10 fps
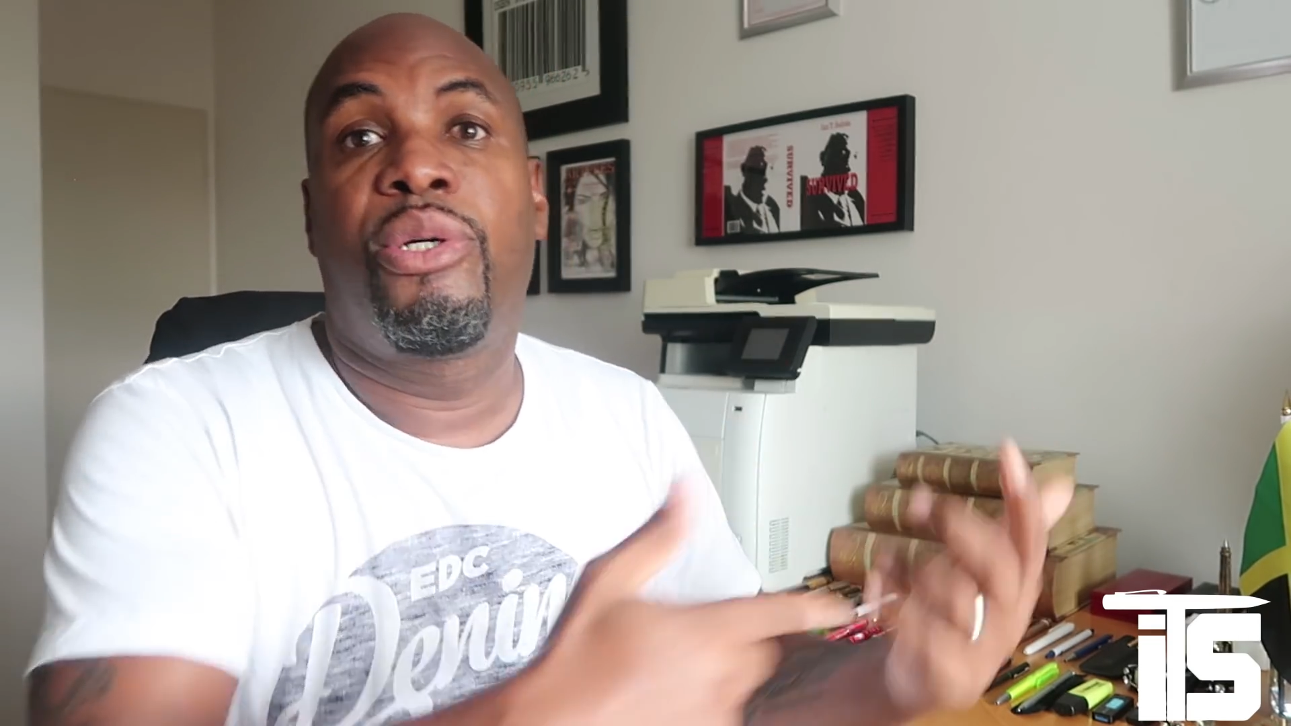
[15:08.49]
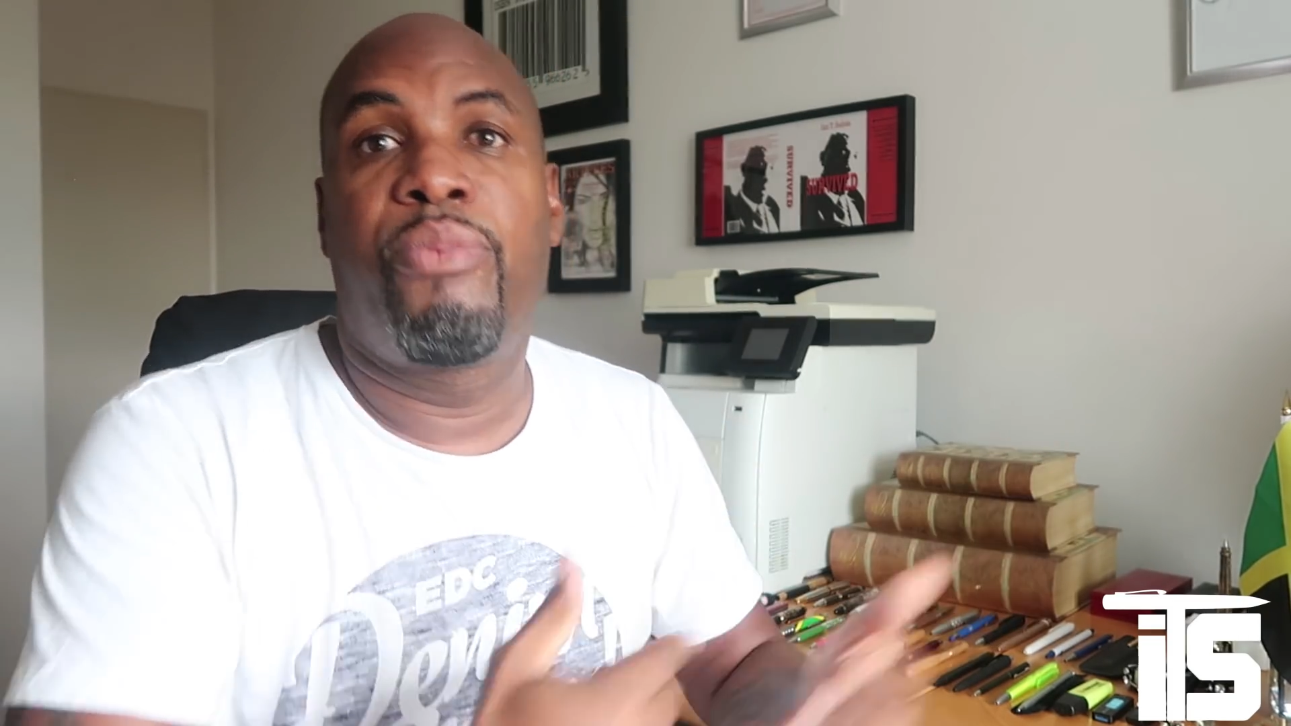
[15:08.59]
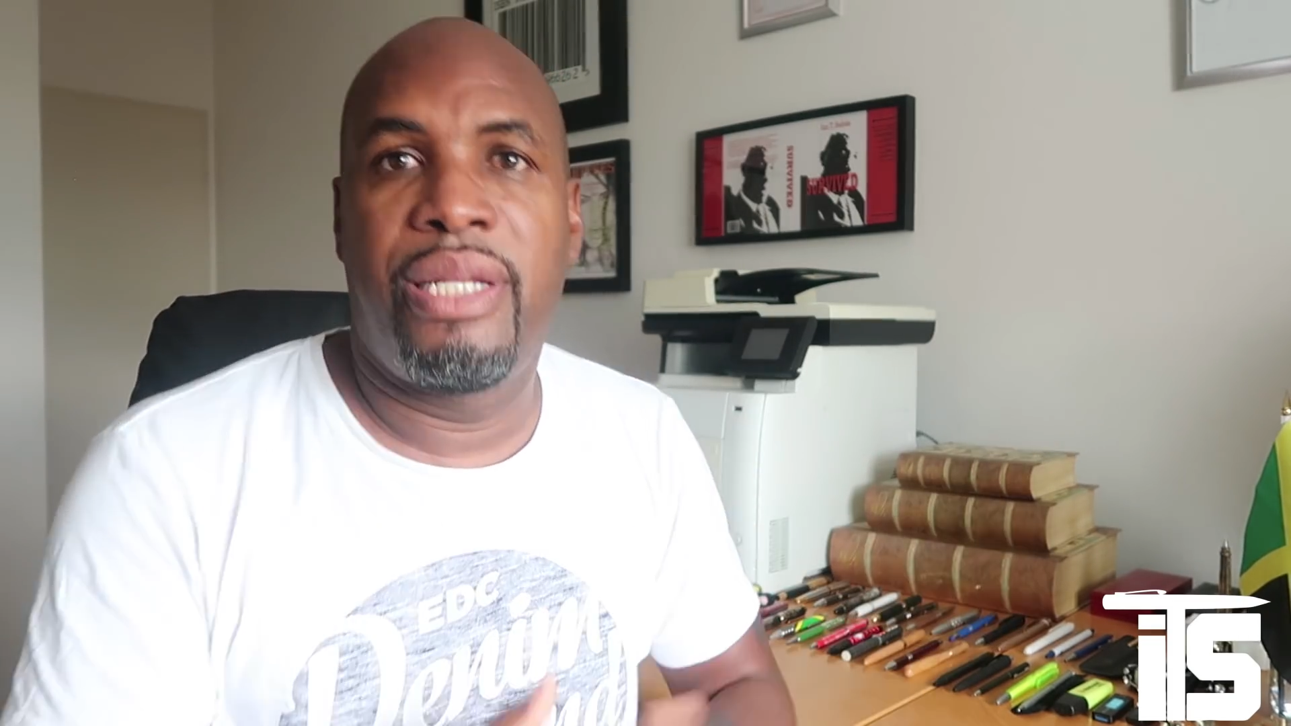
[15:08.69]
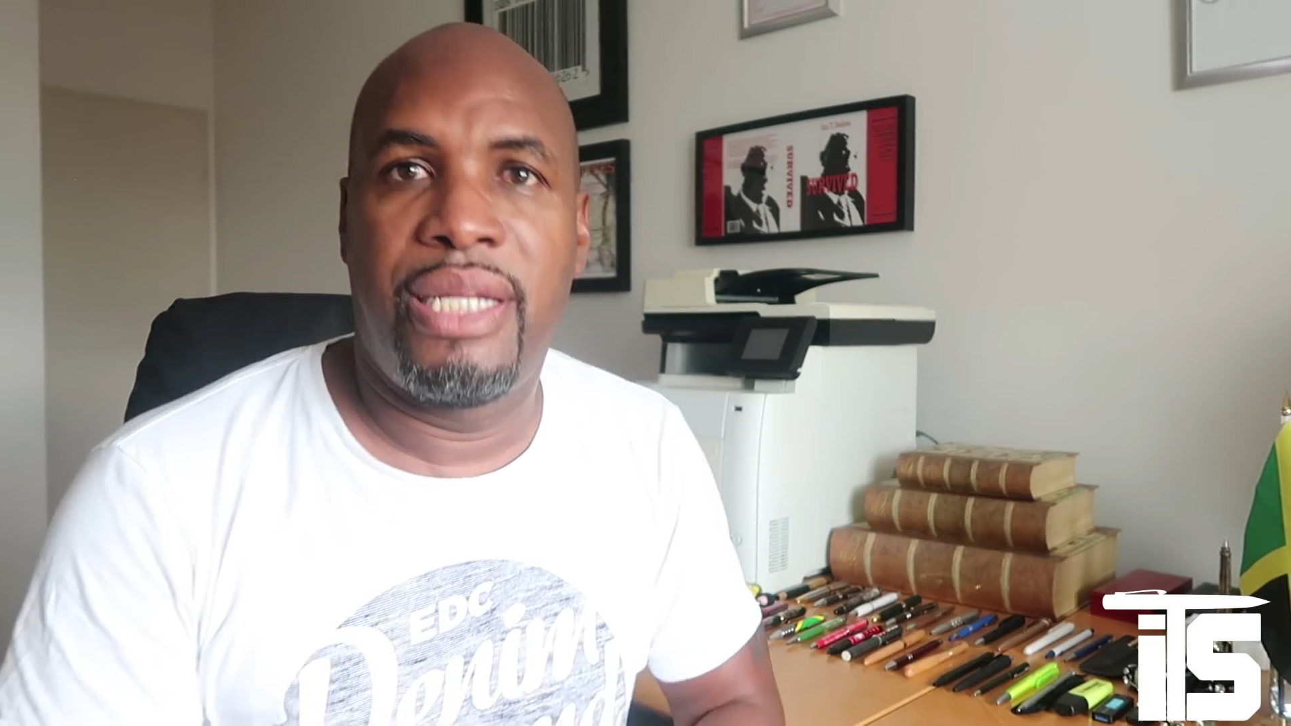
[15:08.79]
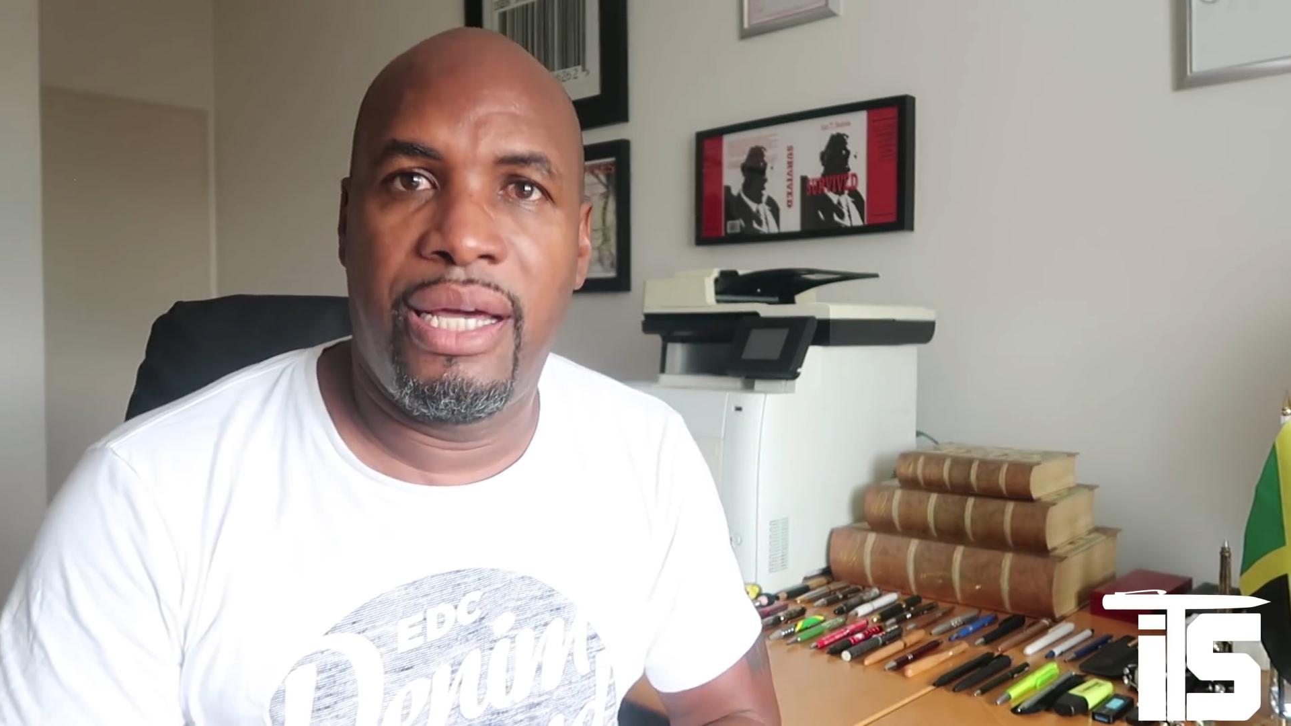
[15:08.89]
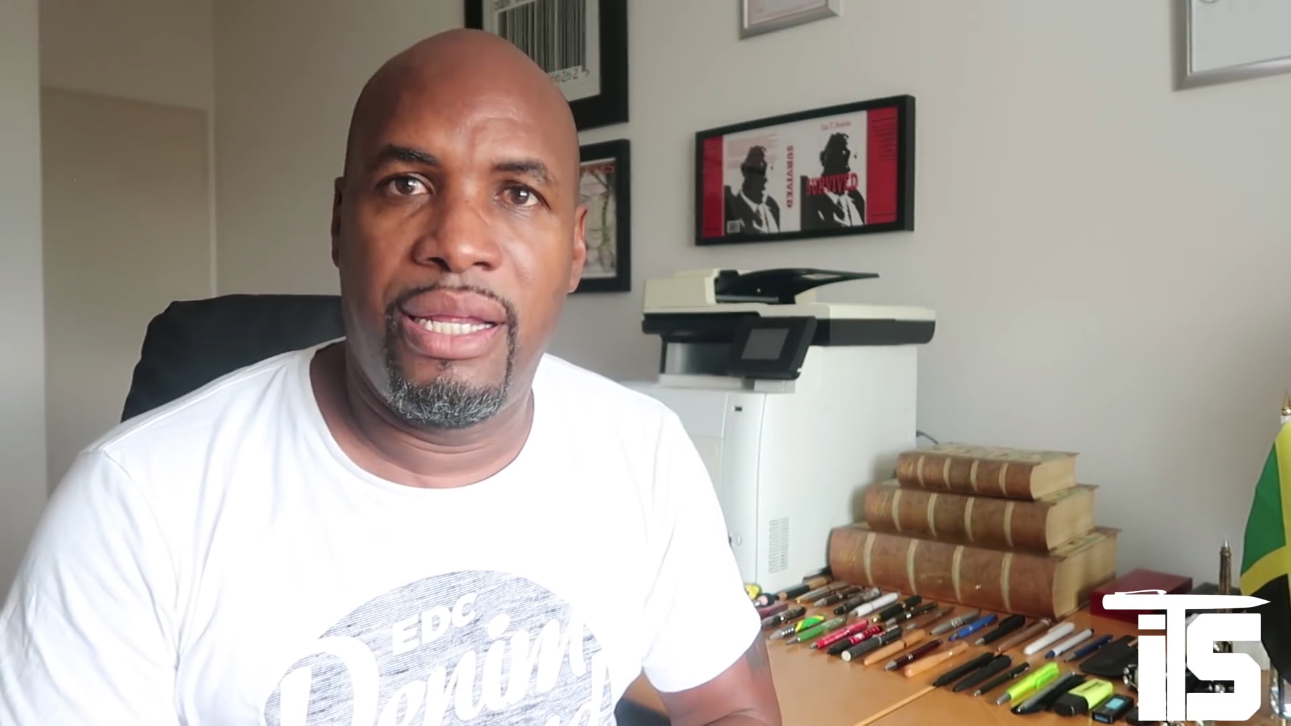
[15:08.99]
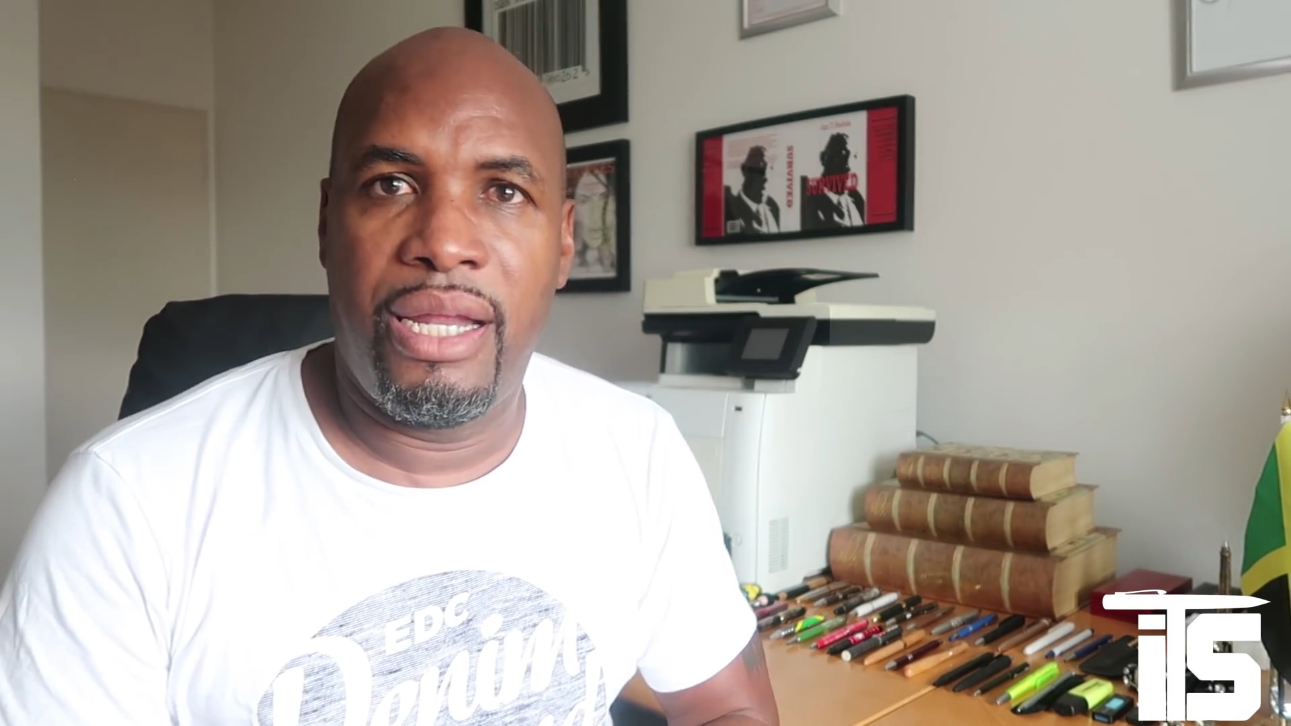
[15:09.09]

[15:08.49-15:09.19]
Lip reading: on with daily